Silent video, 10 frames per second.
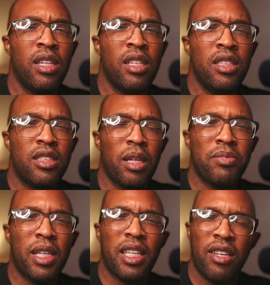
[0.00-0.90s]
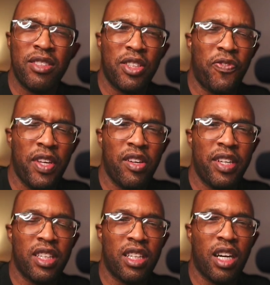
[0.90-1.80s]
sometimes I can just feel in
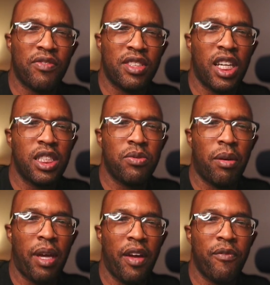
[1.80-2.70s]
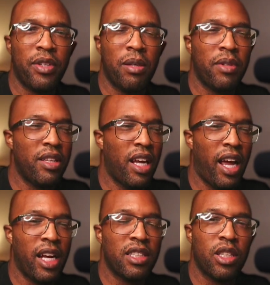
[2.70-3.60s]
the conversation when I'm having with them that they're
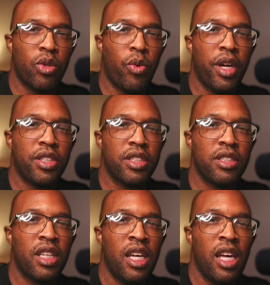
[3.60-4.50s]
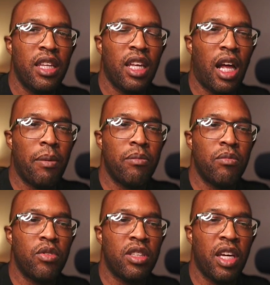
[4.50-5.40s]
asking questions, that I'm
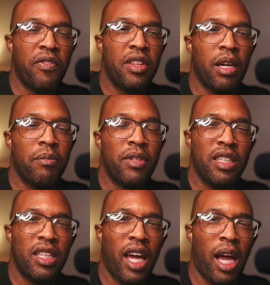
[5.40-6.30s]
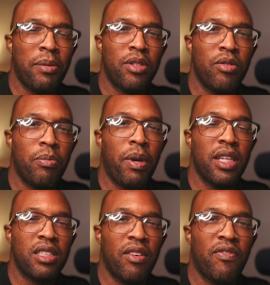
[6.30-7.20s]
giving them the absolute
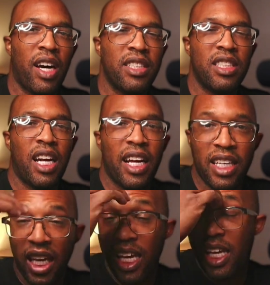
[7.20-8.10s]
best advice that I can